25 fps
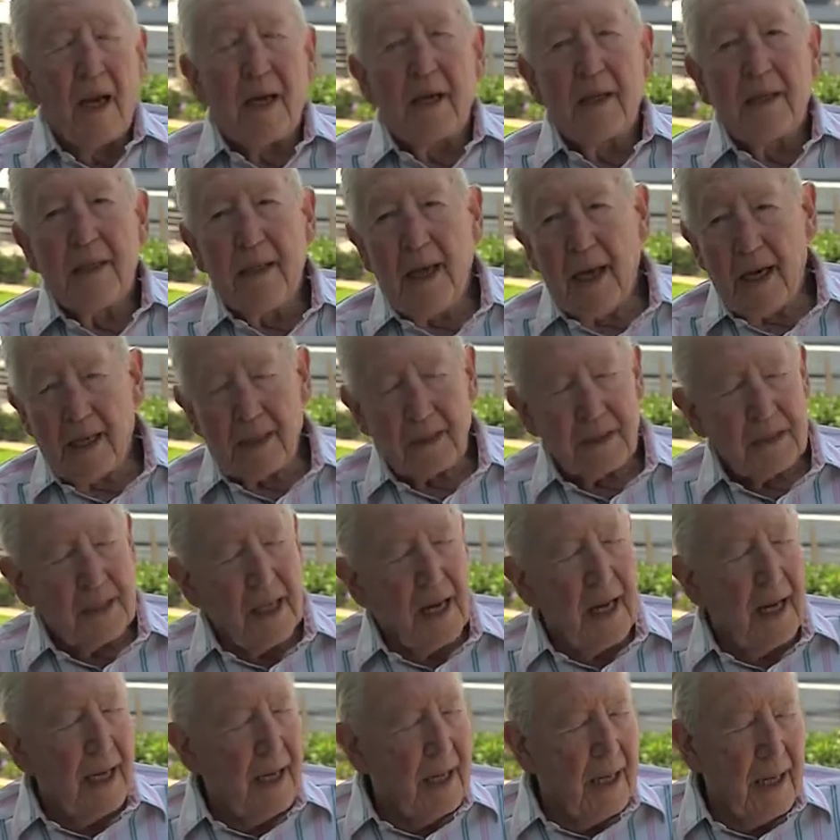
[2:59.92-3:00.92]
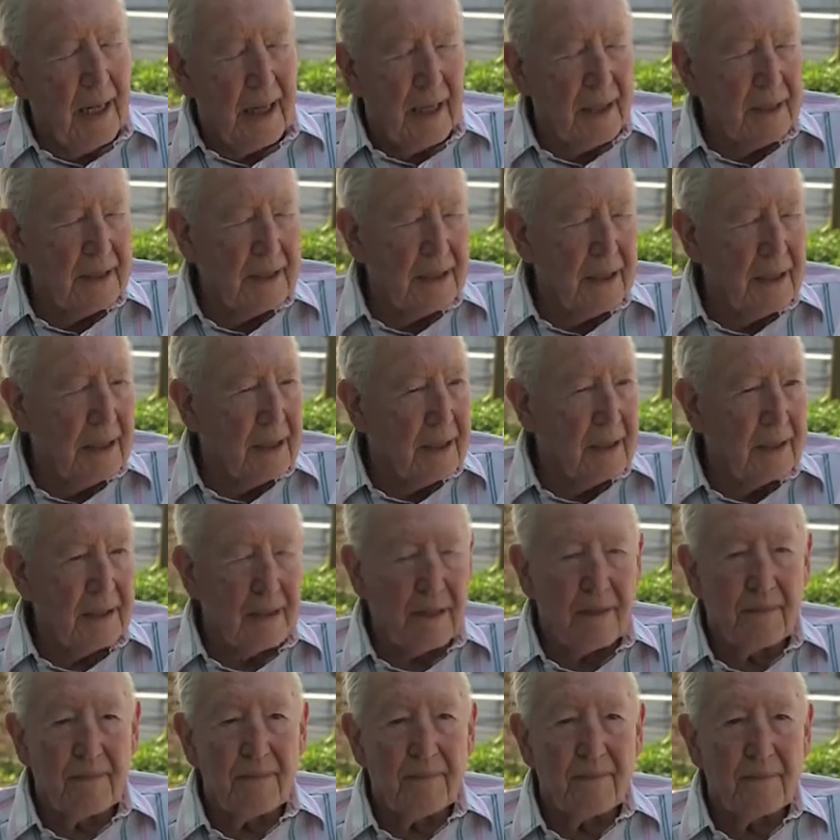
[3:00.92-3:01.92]
Yes, I, I think there
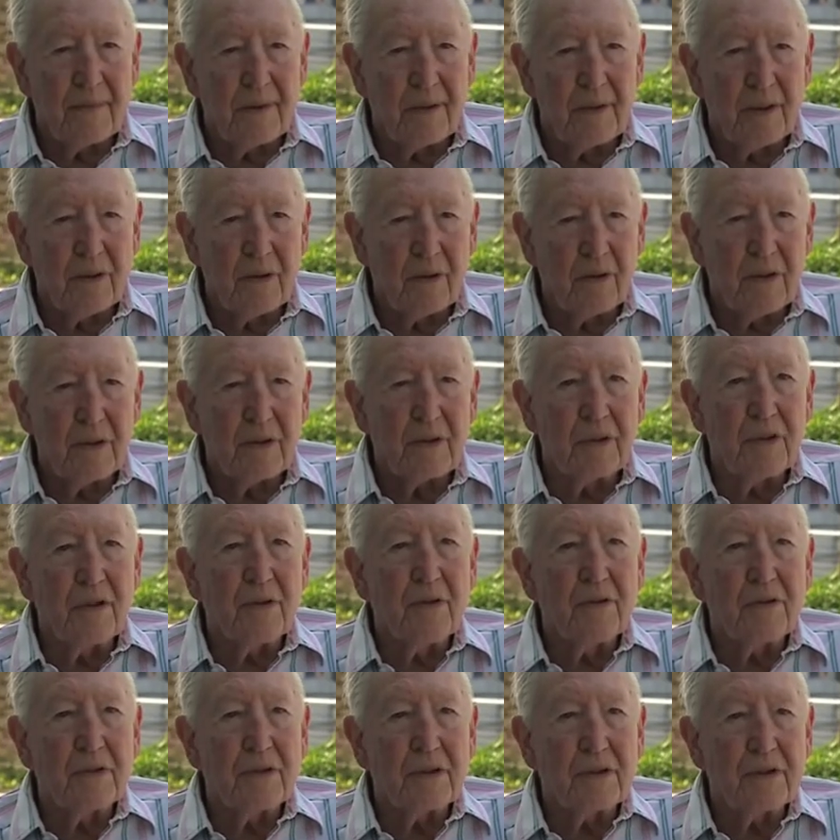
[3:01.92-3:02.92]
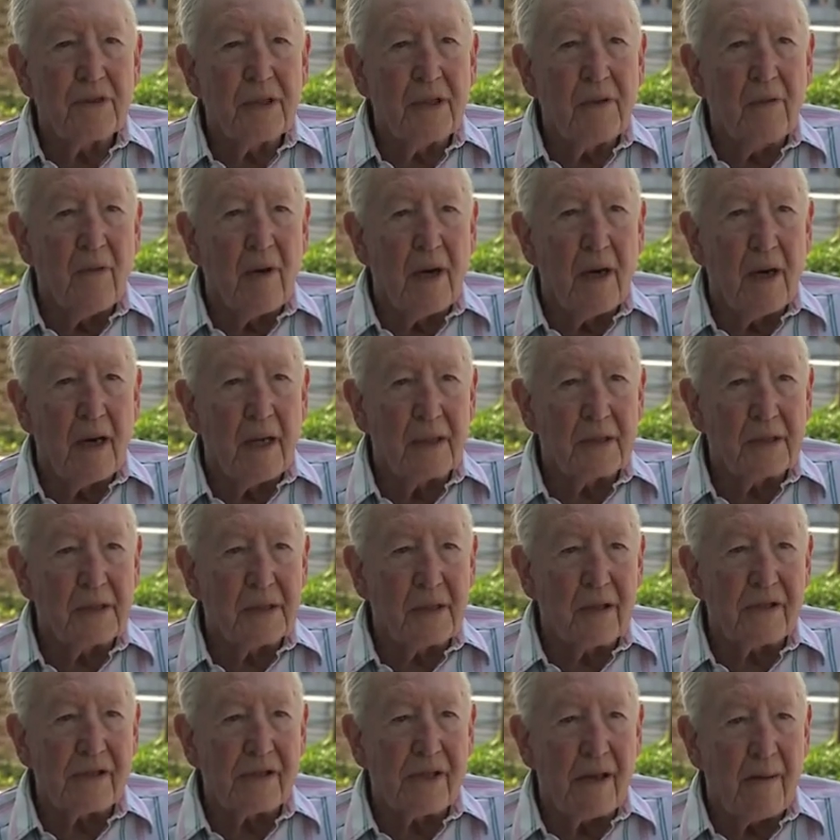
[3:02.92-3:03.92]
are, you could use three words
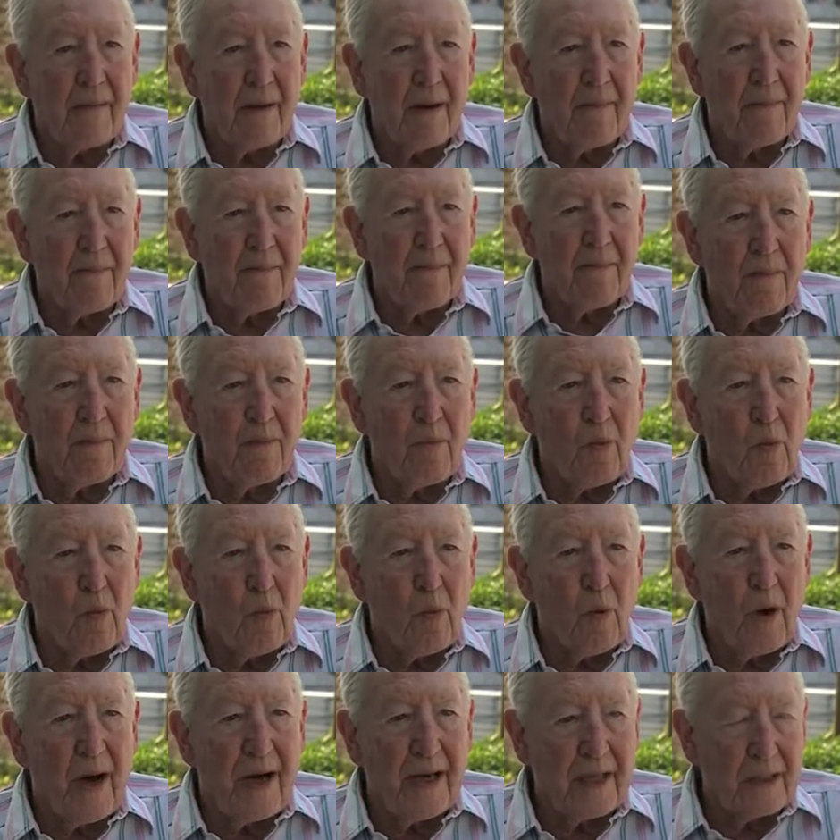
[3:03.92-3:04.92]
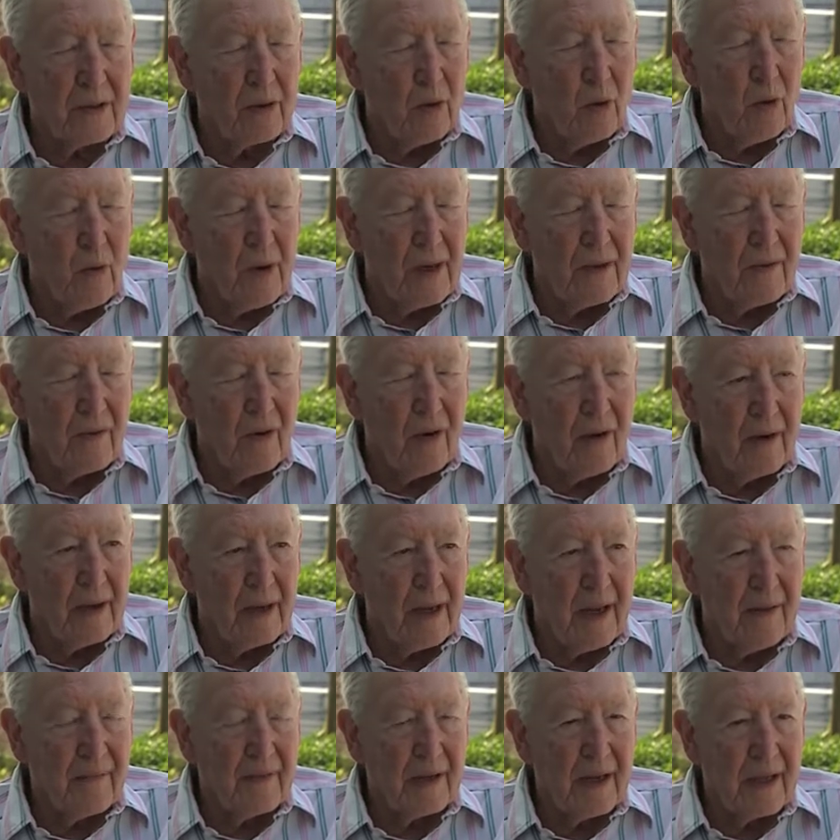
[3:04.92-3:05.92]
to sum up why it all went wrong in
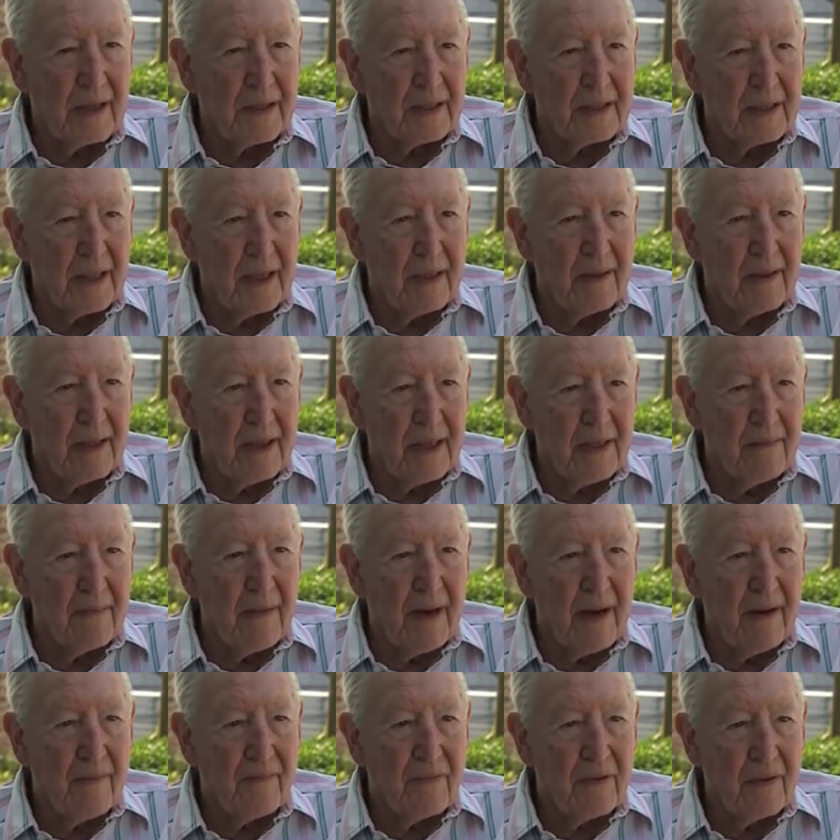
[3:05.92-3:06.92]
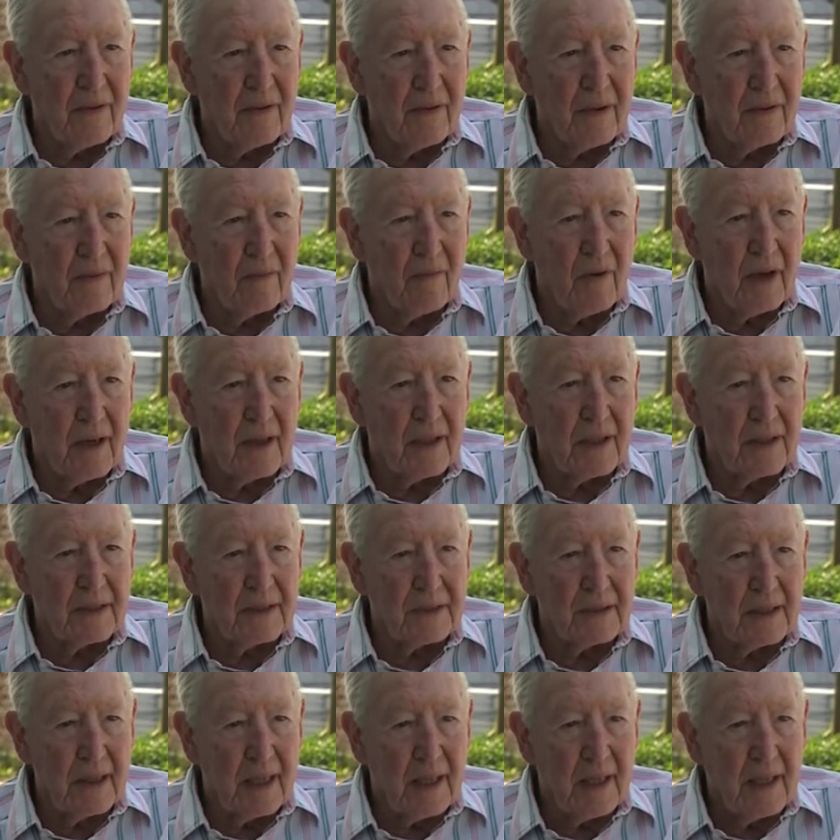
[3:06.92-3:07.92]
Afghanistan, in my view, and one
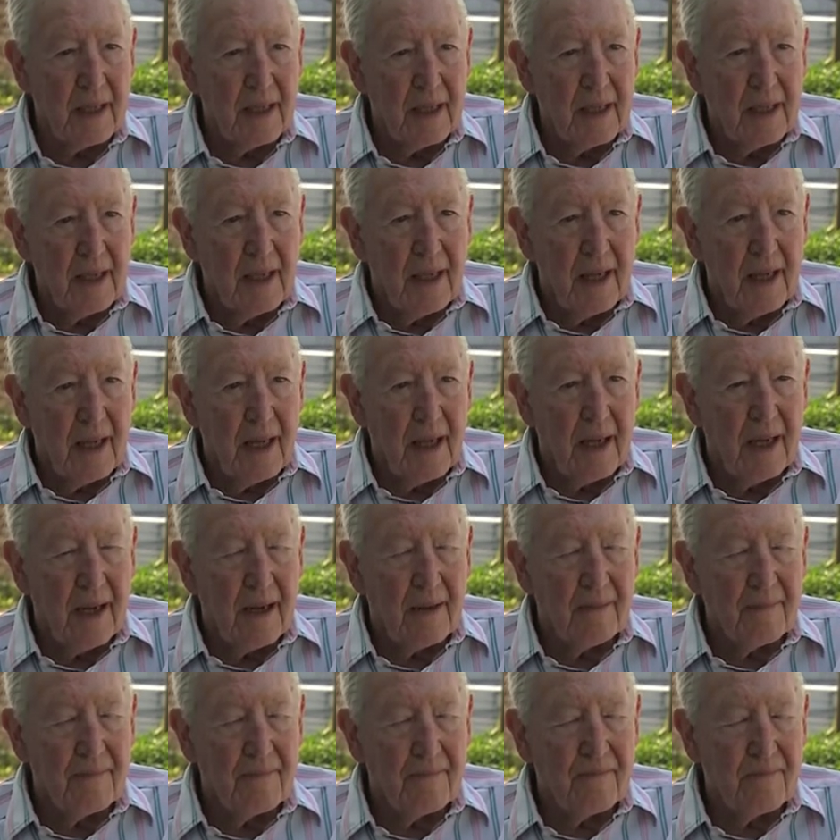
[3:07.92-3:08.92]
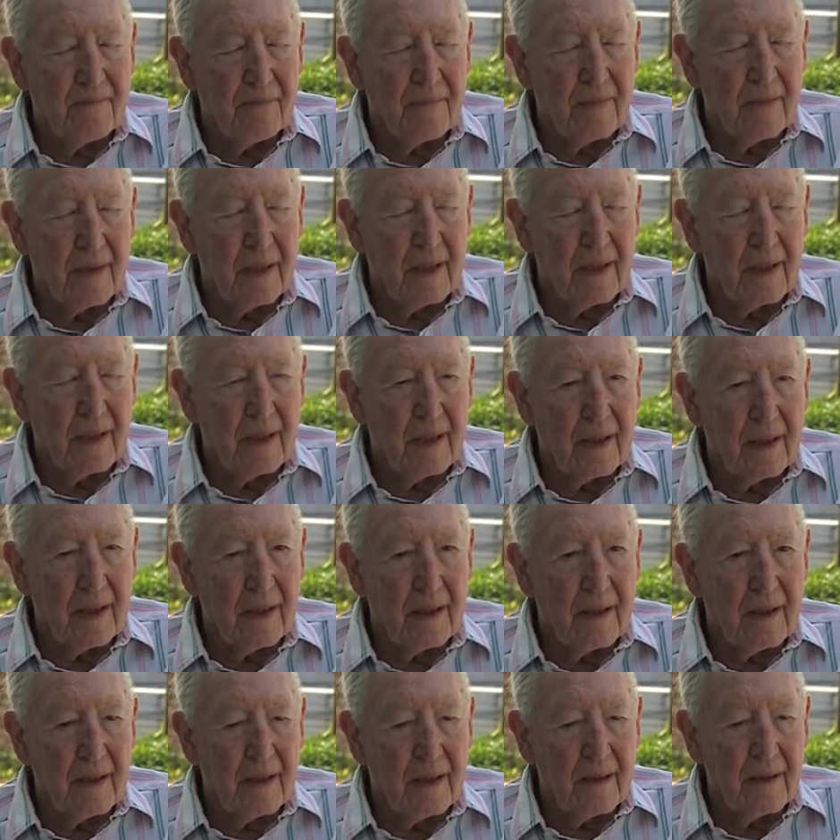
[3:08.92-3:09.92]
is uh, um,
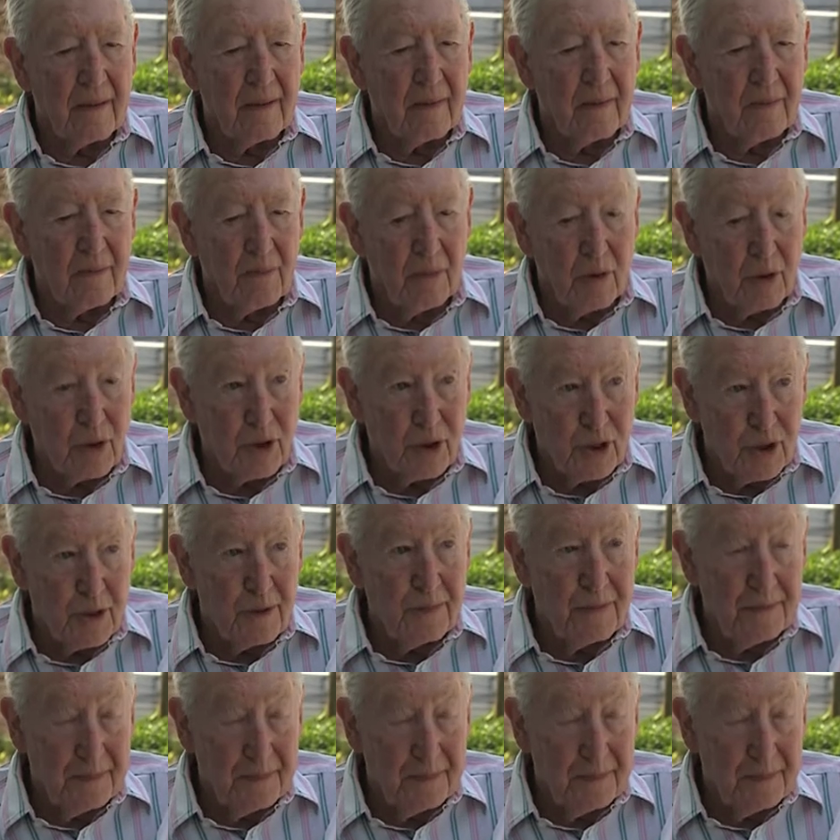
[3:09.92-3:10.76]
Bush.